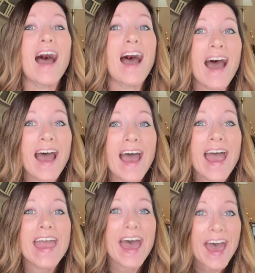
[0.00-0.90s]

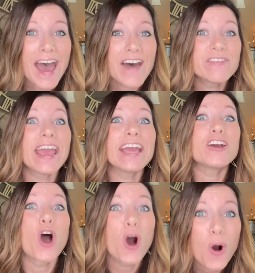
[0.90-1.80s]
I have a
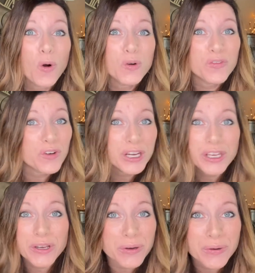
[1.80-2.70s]
code for
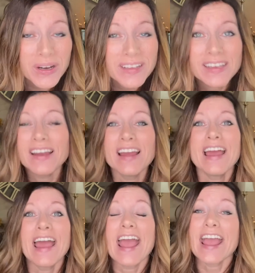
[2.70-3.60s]
you.
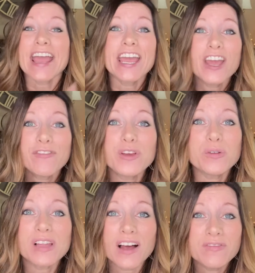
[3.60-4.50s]
If you
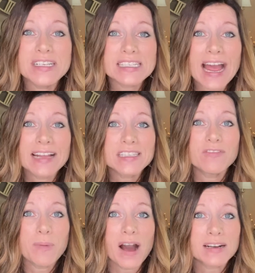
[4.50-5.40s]
love these kinds of
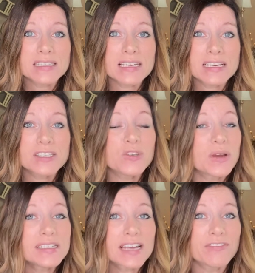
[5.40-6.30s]
boxes, you
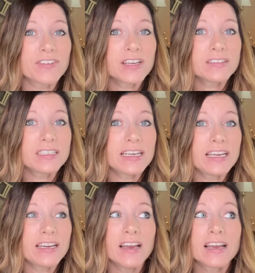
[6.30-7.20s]
can
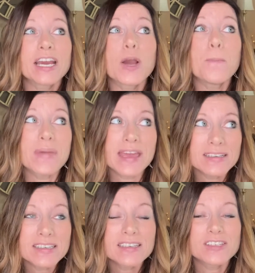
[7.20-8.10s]
definitely commit
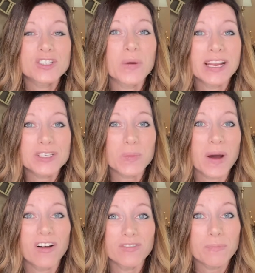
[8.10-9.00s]
to a
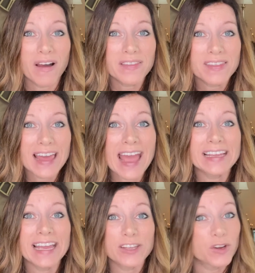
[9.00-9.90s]
12-month and
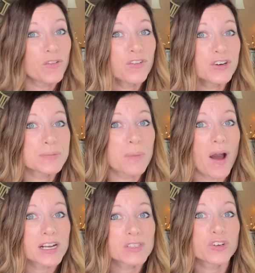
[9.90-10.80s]
get your first
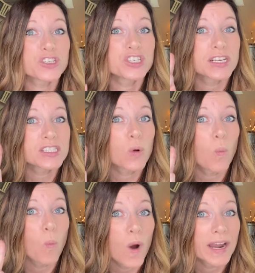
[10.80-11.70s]
box for just
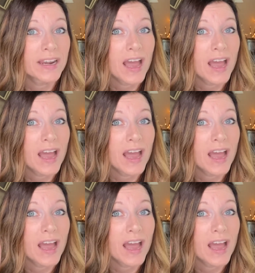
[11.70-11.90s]
$1.